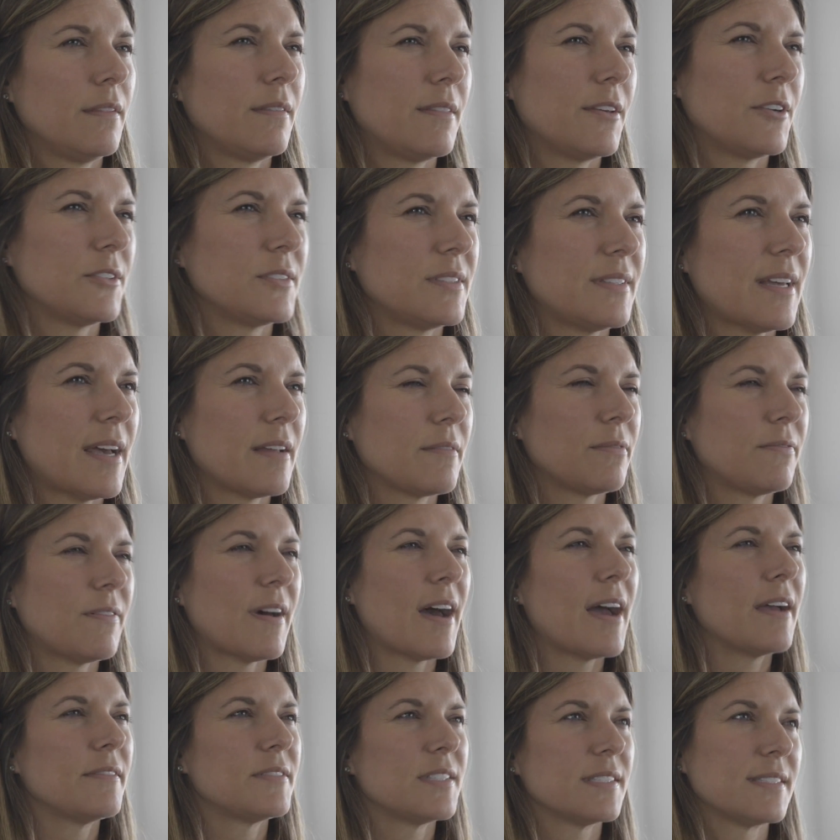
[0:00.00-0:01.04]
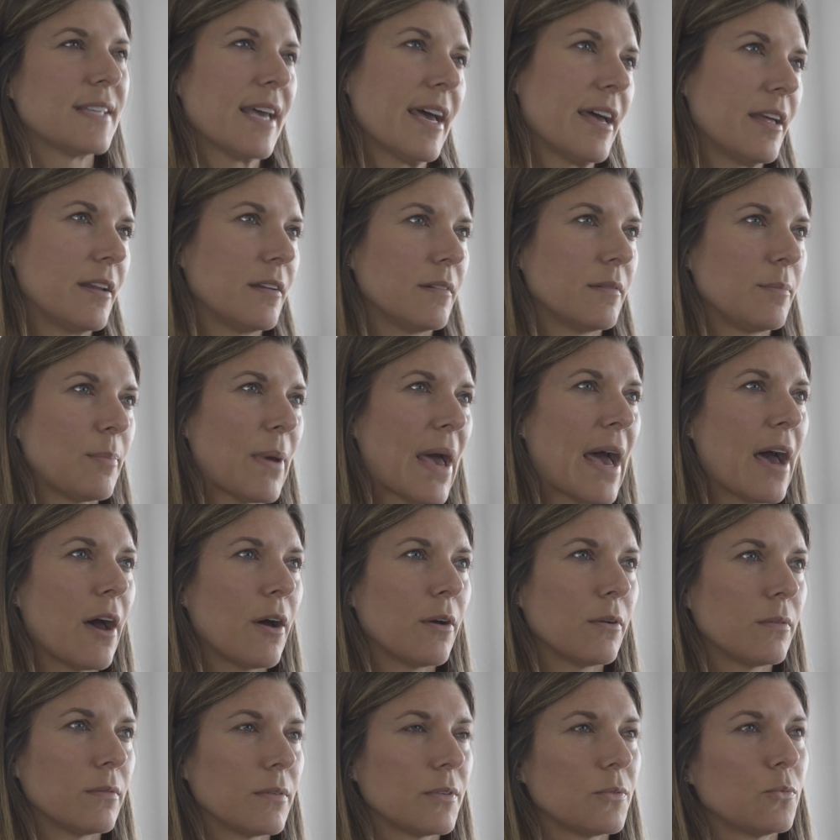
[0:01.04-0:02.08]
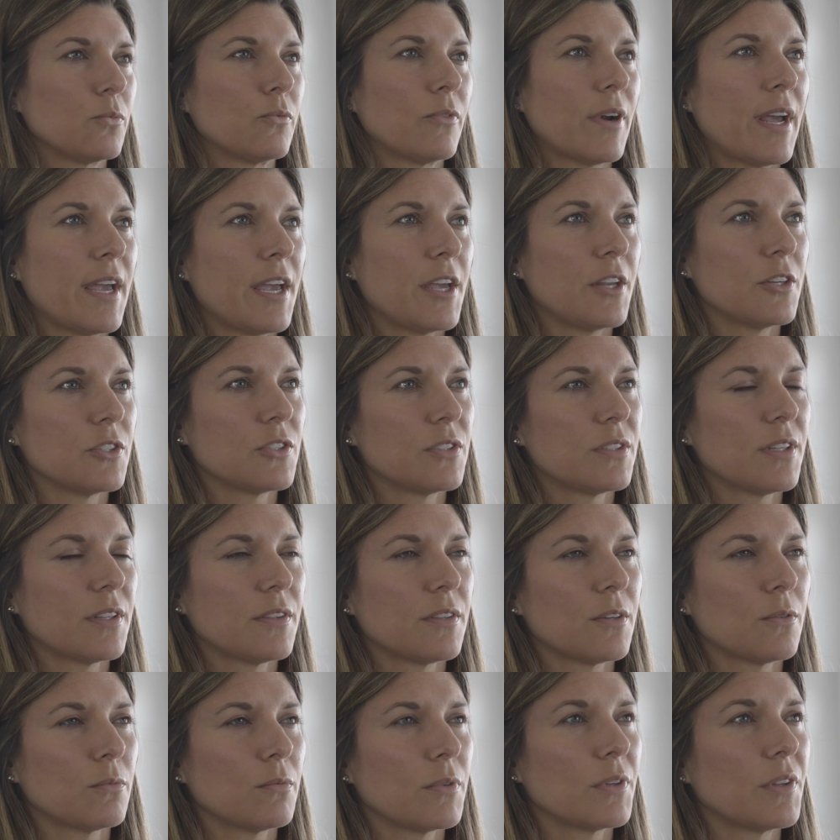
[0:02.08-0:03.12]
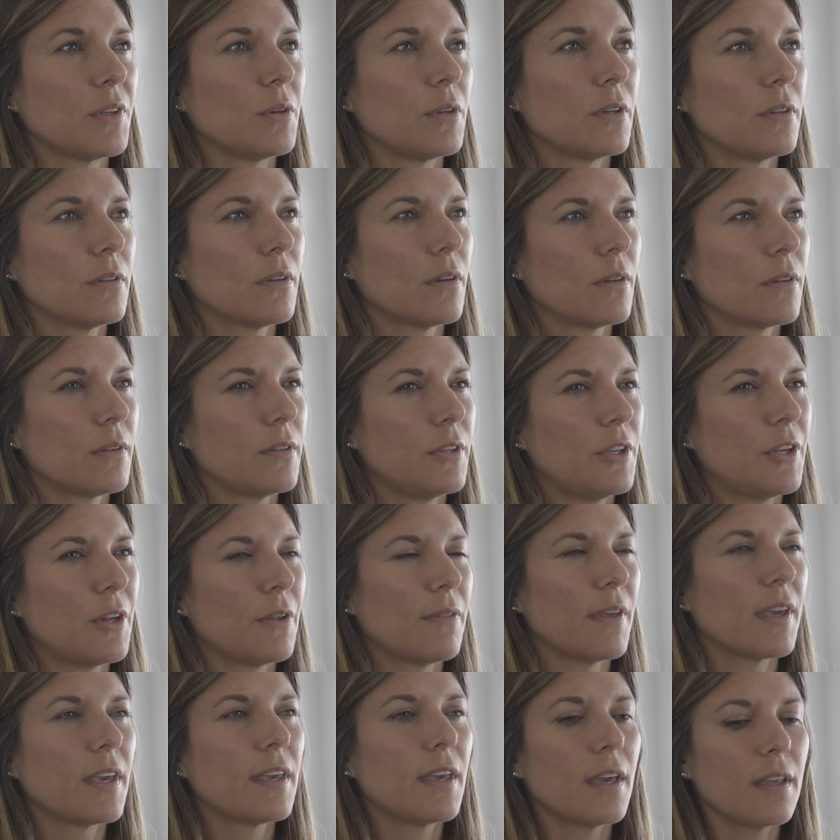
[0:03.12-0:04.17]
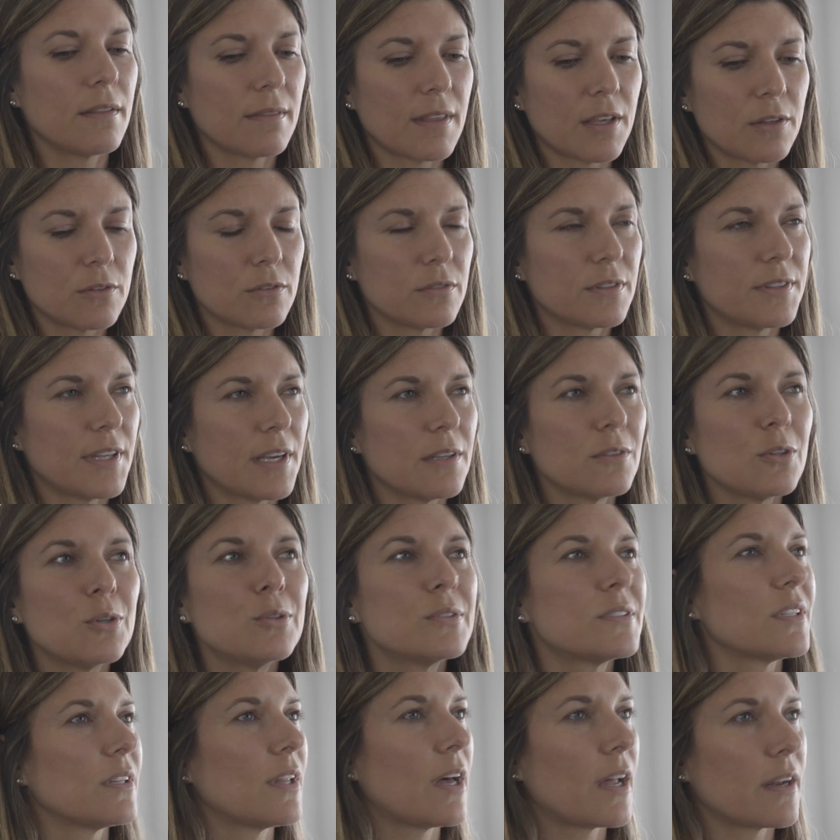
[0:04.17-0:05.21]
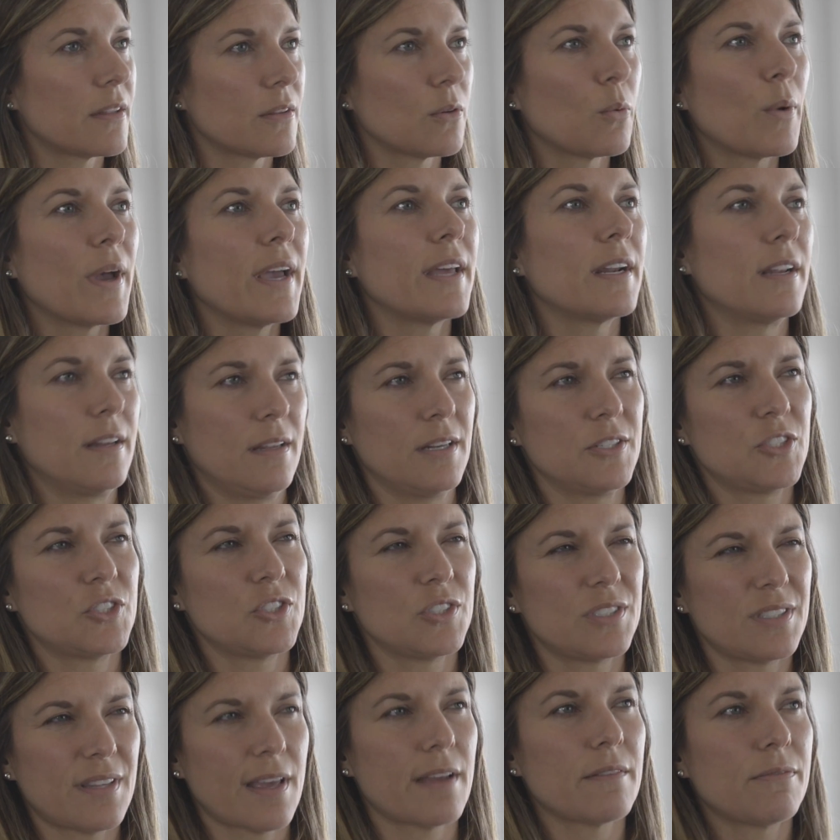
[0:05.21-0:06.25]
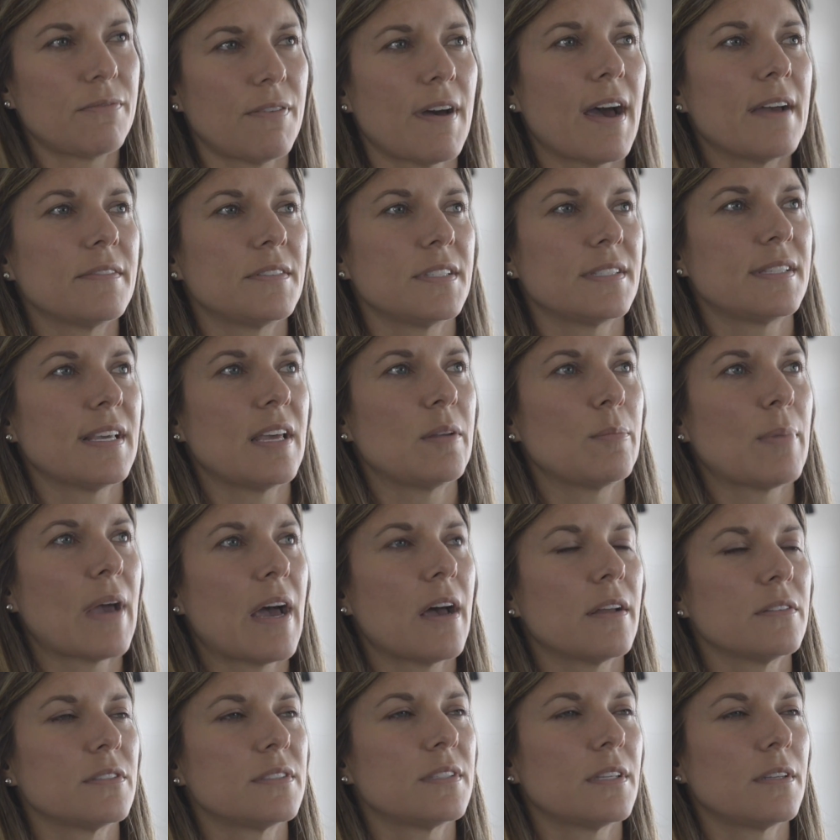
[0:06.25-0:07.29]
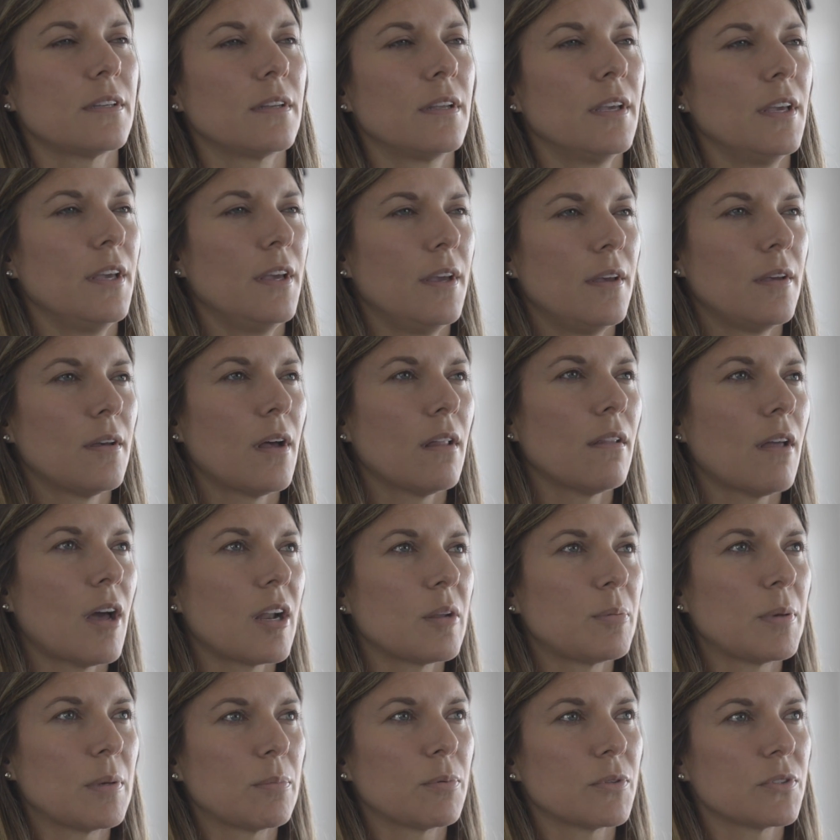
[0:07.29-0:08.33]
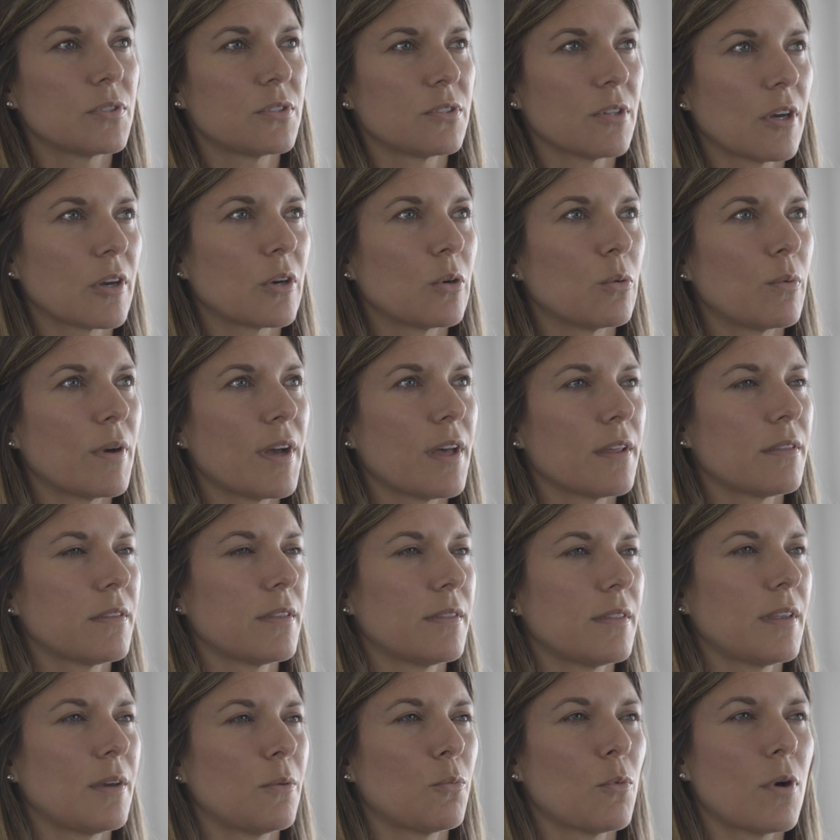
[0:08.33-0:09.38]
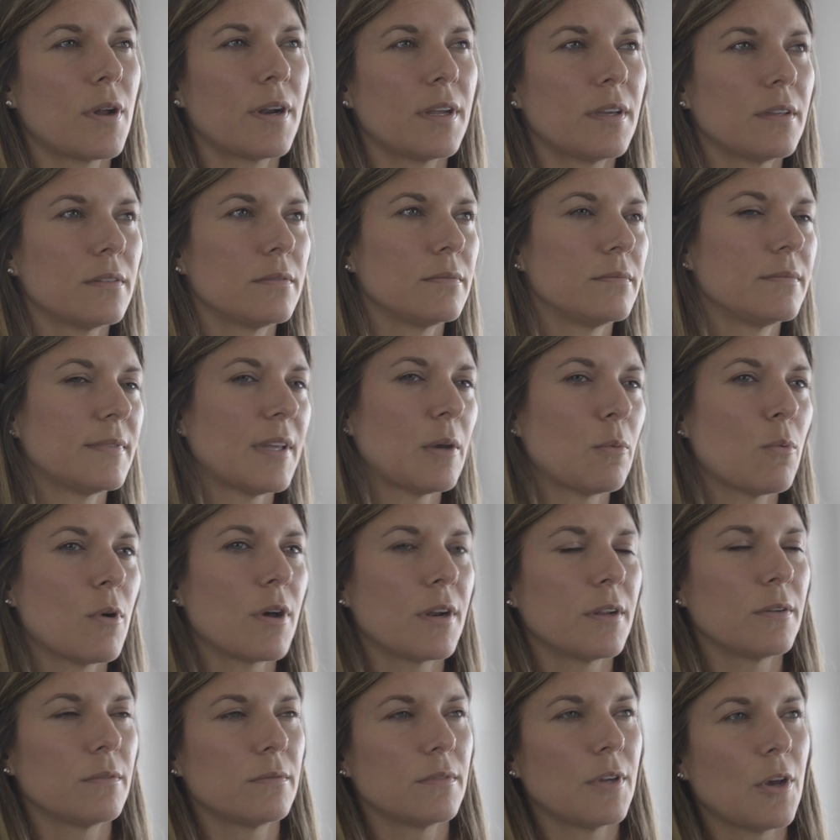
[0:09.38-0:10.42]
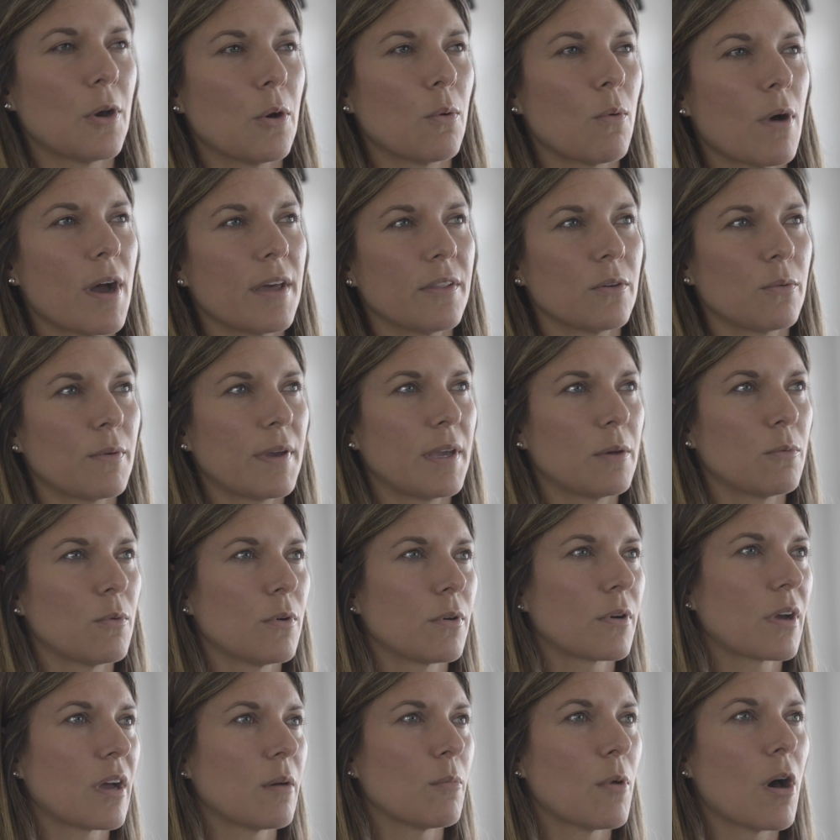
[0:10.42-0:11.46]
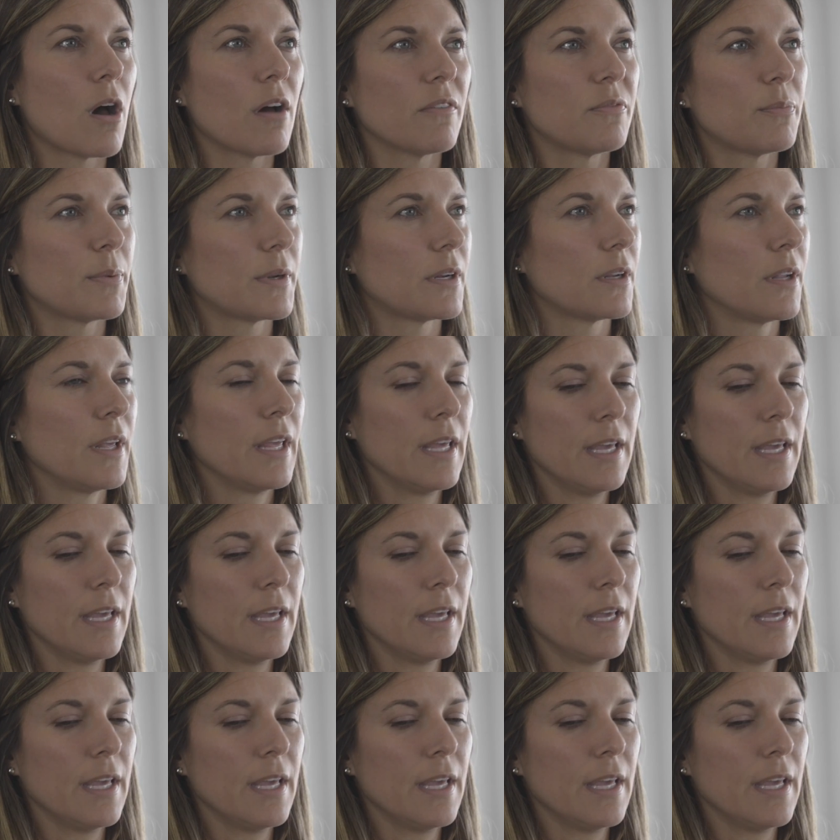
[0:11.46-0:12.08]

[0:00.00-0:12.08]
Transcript: there's that five to 10 pound range that they're really, you know, they get, they, they lose a lot of the weight and it's just that five to 10 pounds that a lot of people struggle with and they wanna, they wanna know why the weight won't come off. But